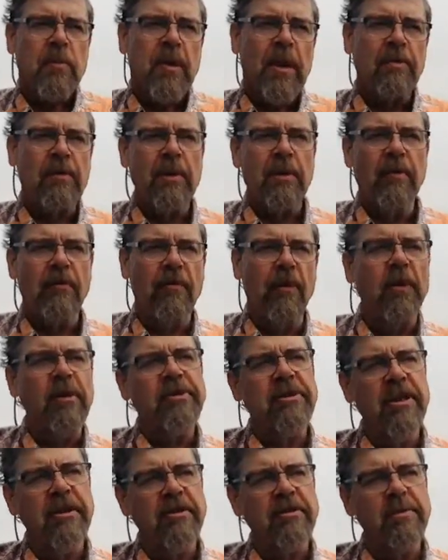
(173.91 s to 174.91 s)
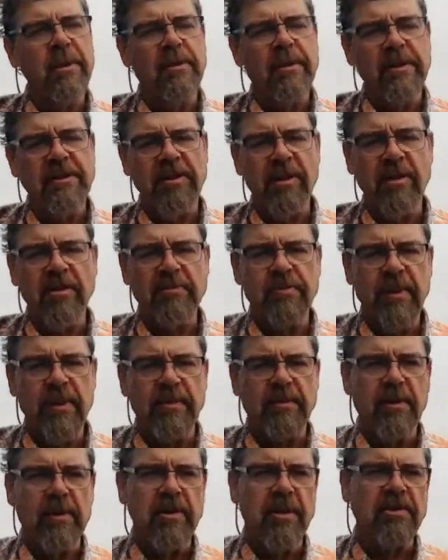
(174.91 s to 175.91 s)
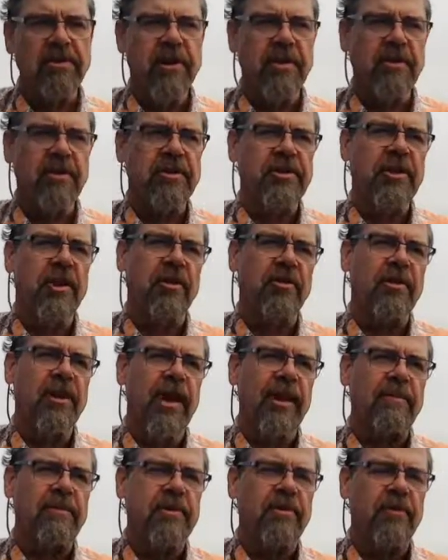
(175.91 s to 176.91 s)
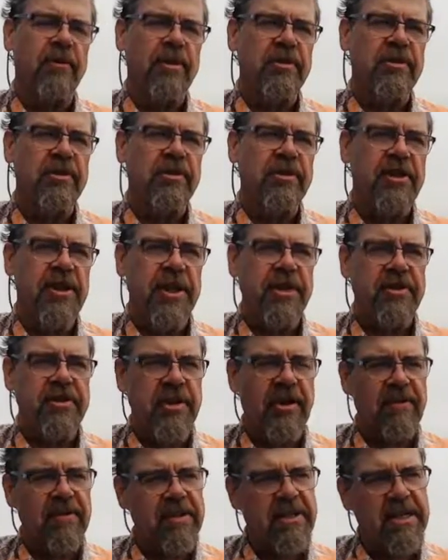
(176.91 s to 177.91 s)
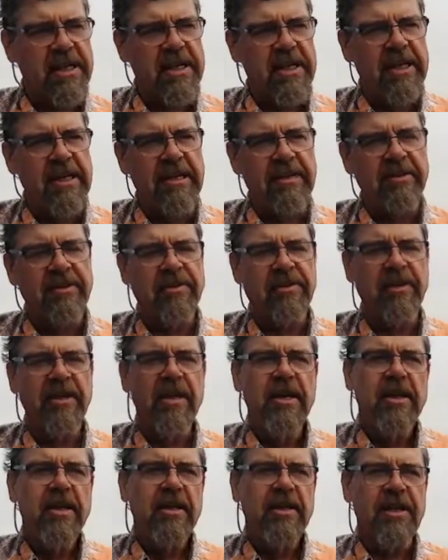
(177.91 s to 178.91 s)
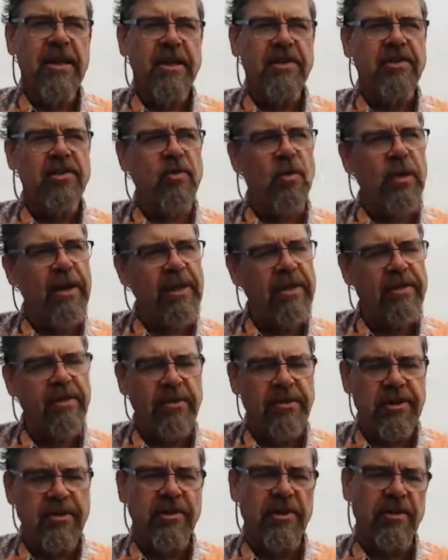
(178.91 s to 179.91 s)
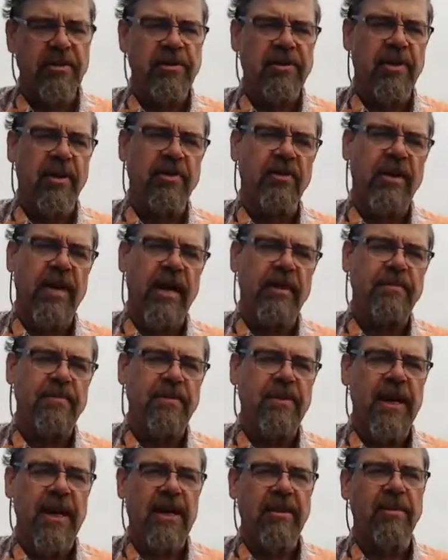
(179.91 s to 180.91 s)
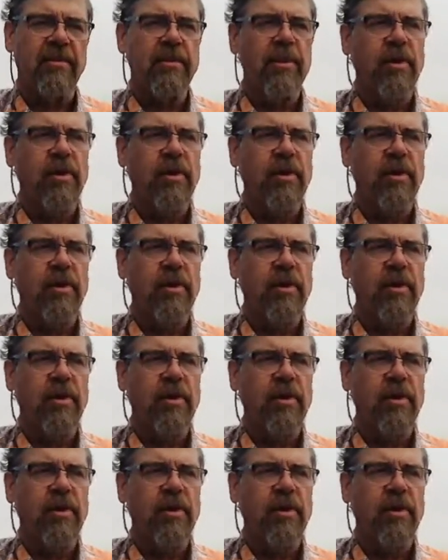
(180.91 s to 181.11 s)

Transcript: And people focus on those memory cells. But there's other cell types, for instance, Th17s, Th22s, these other cell types at the